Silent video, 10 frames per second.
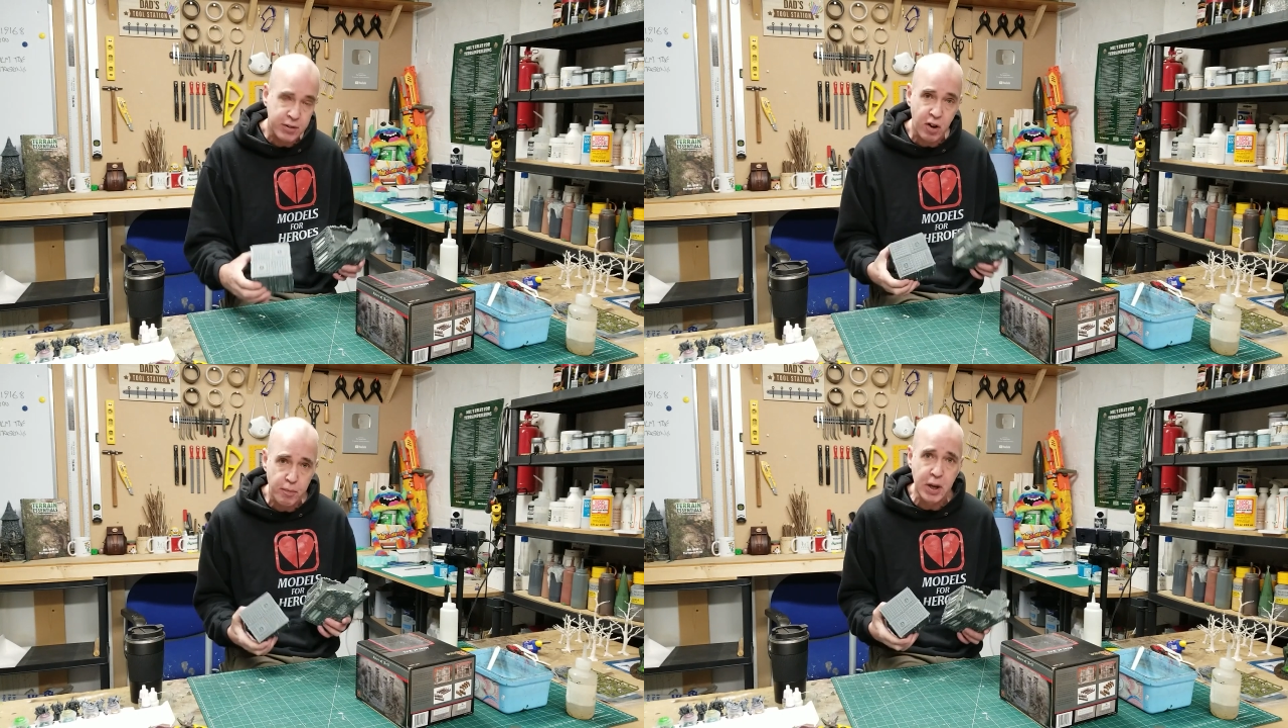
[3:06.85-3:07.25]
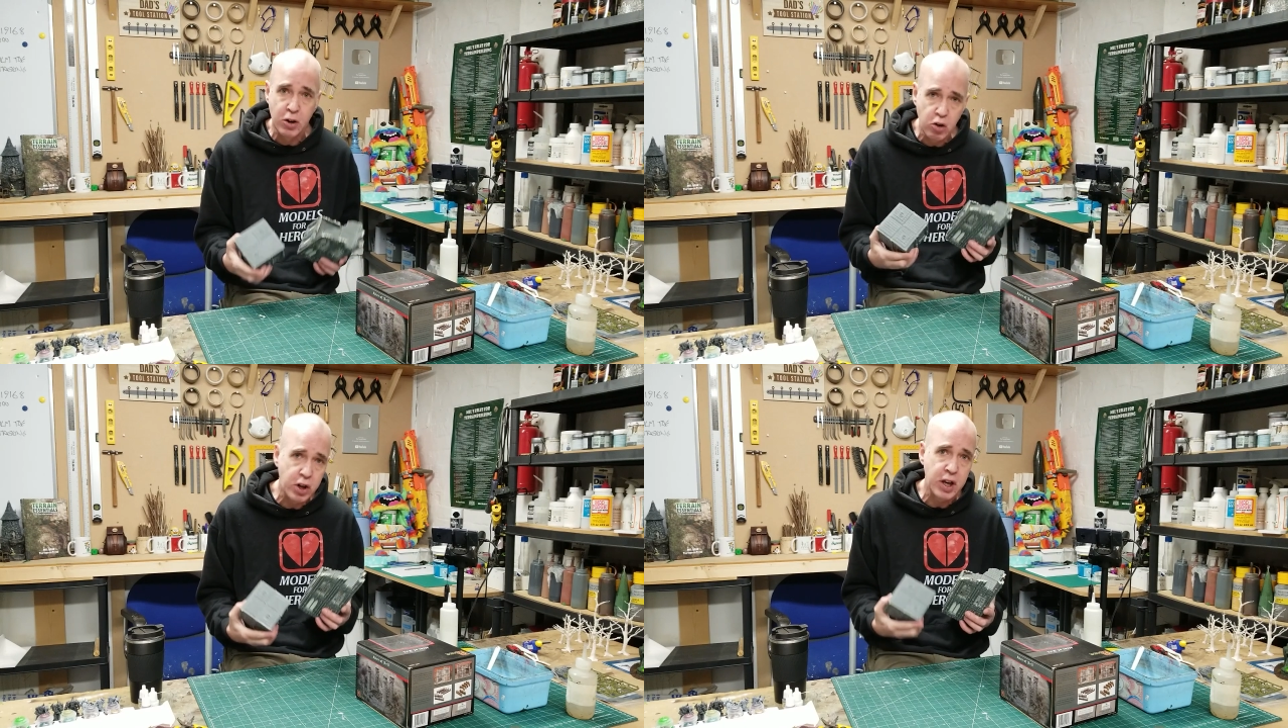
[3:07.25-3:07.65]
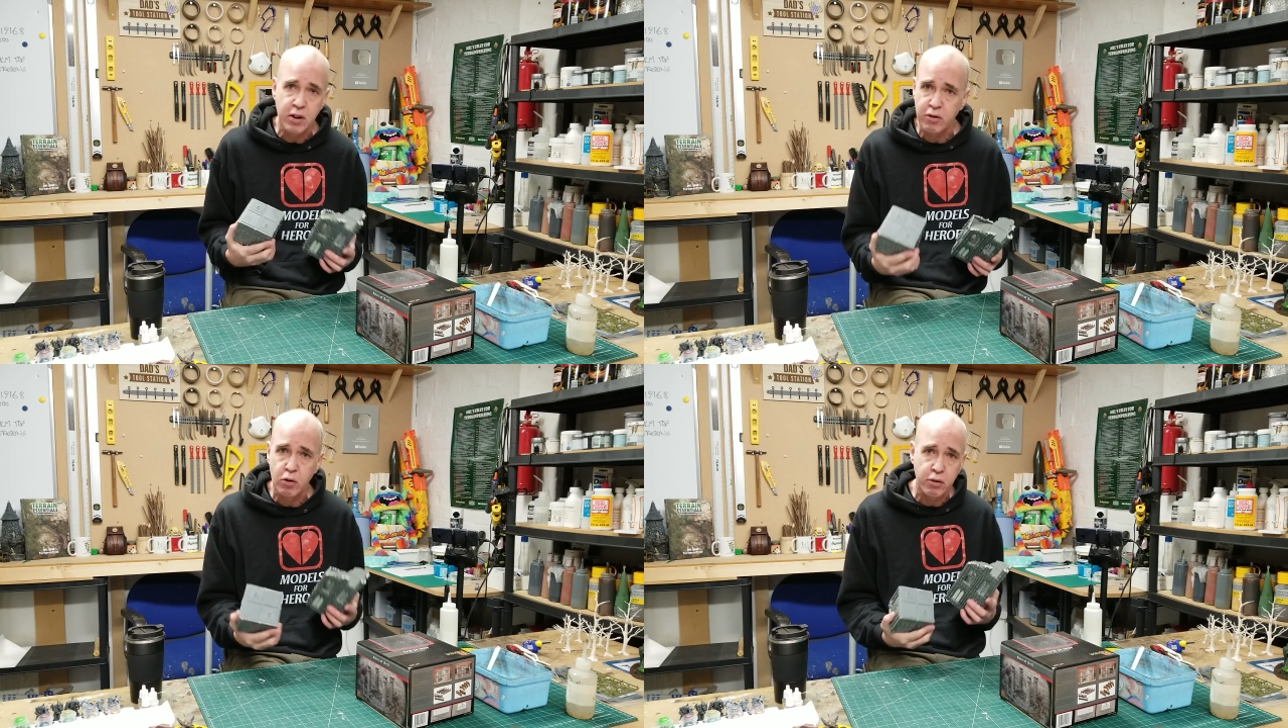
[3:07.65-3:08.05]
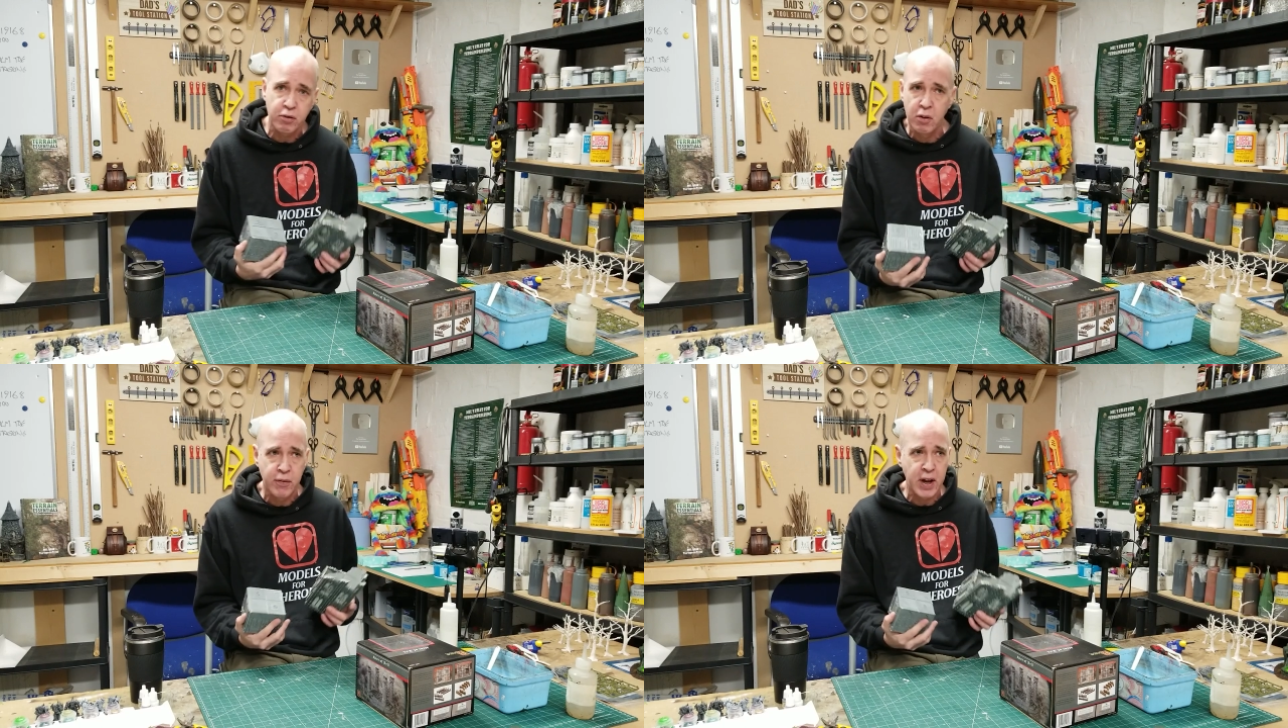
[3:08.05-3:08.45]
So I've been looking at sort of
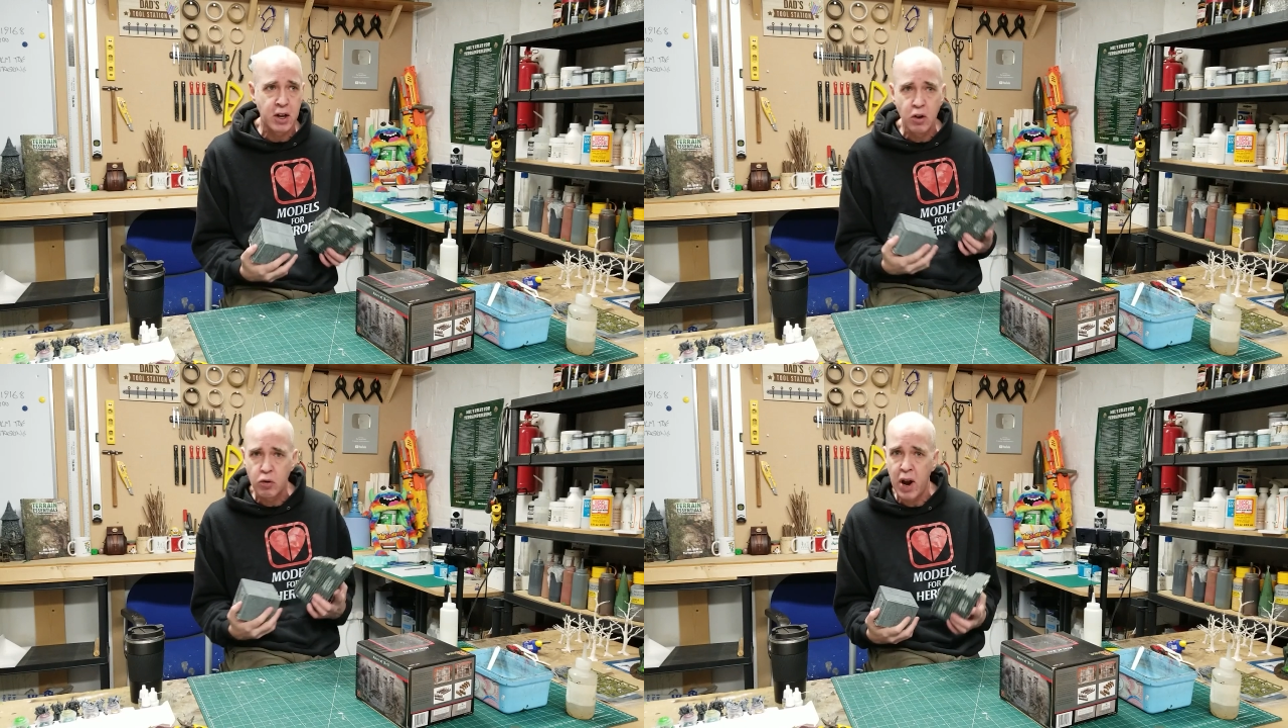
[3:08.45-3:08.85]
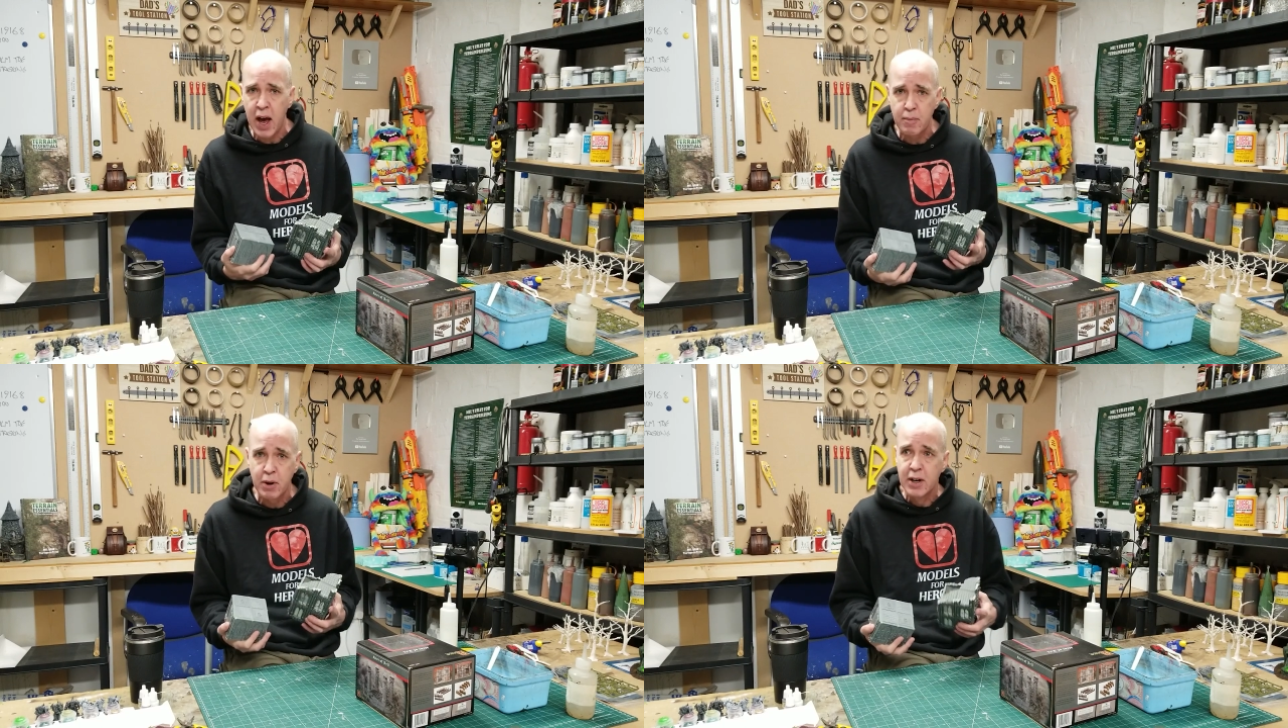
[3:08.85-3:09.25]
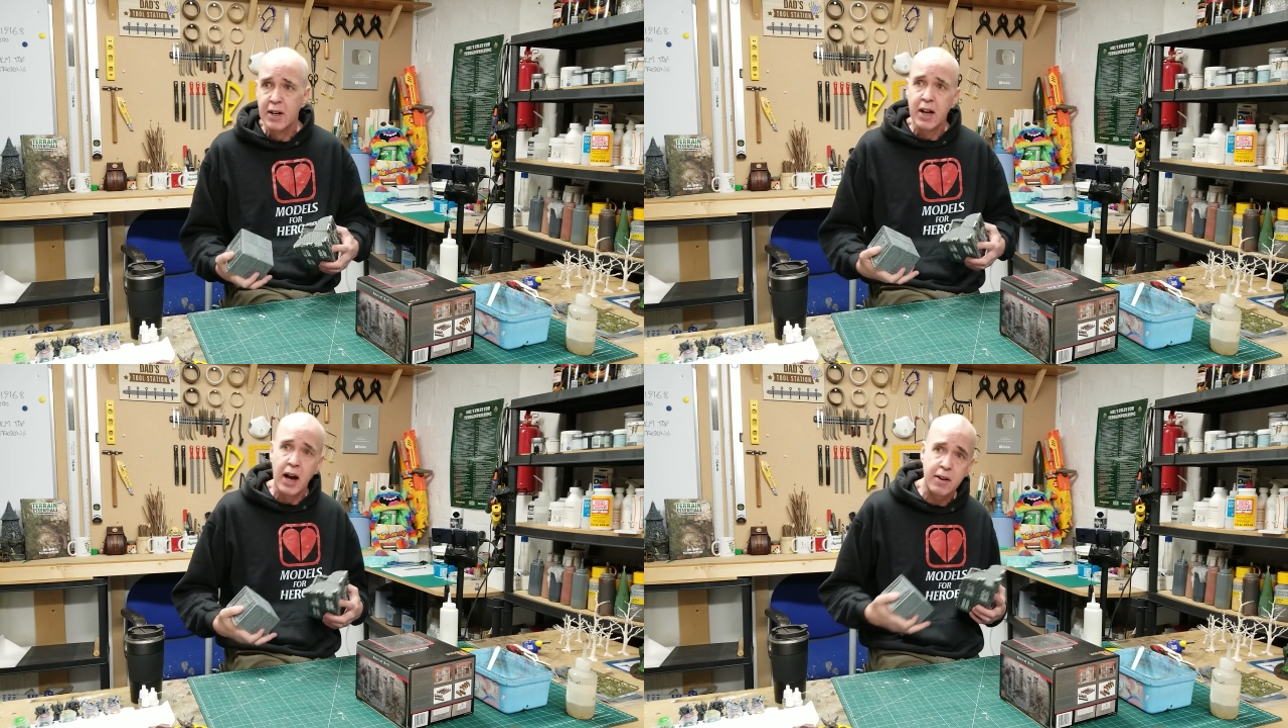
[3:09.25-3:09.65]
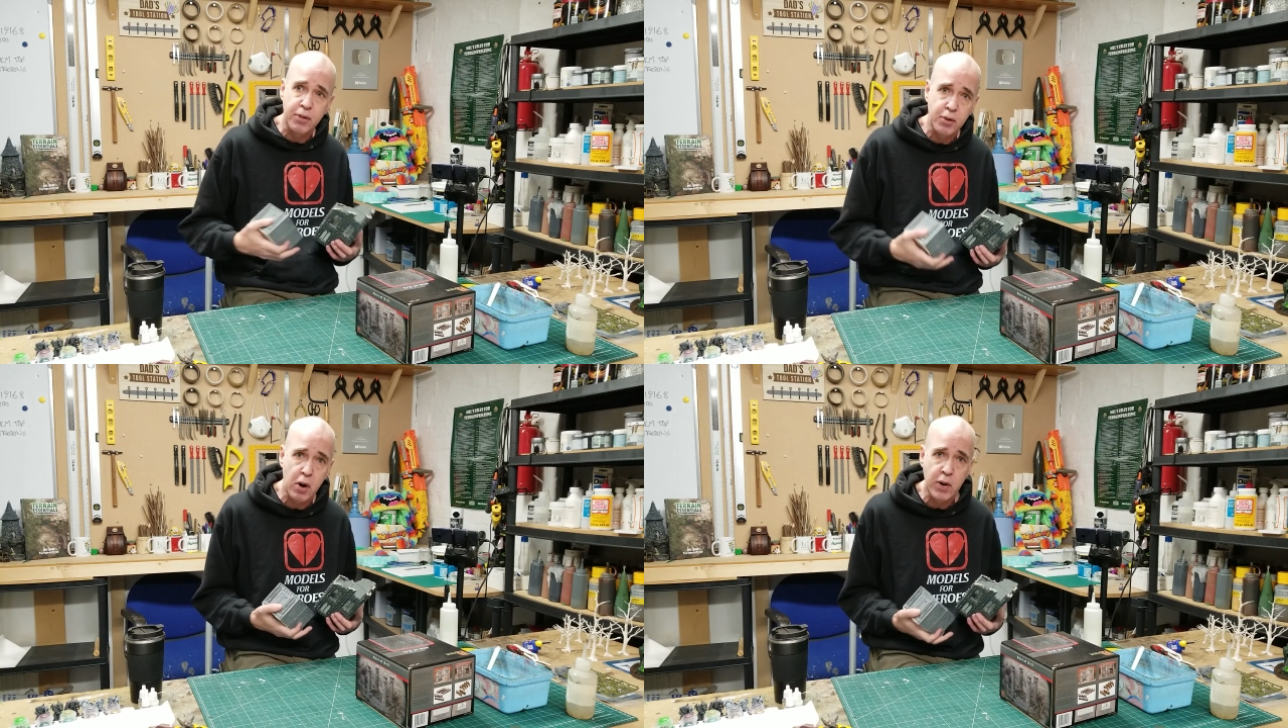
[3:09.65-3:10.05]
stuff I can grab, I can
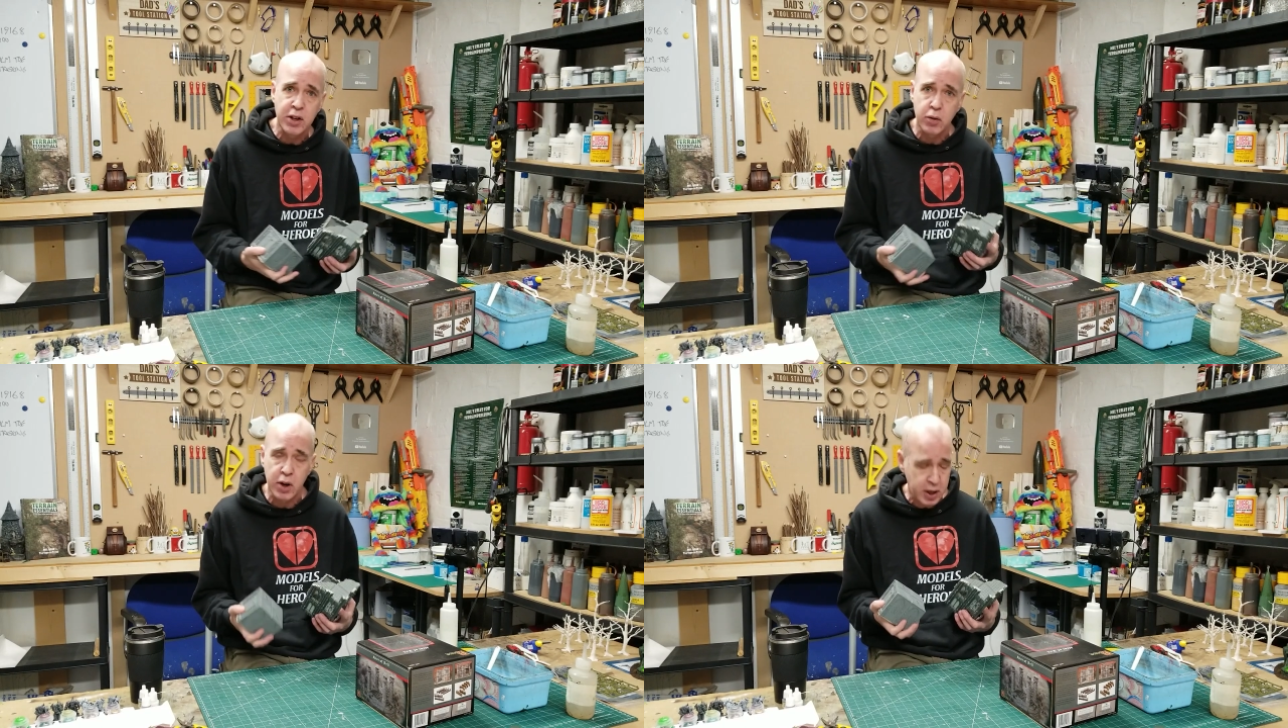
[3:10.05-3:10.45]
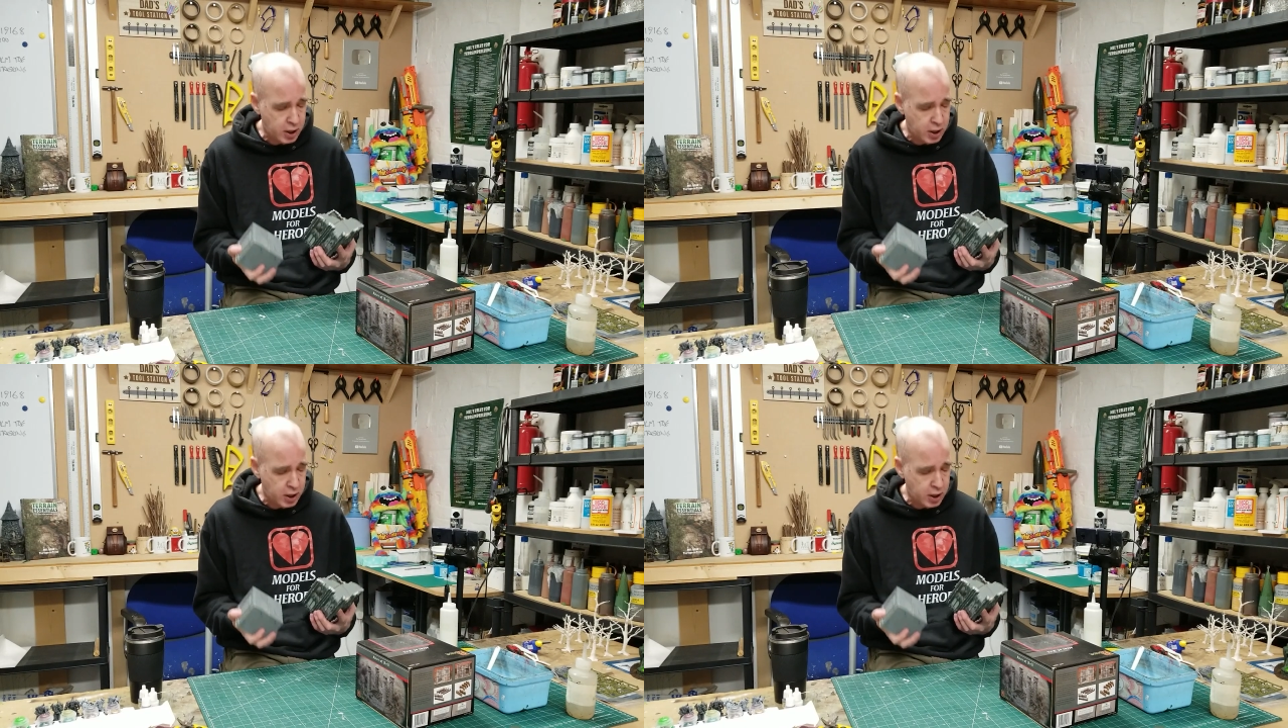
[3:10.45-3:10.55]
throw into it, and I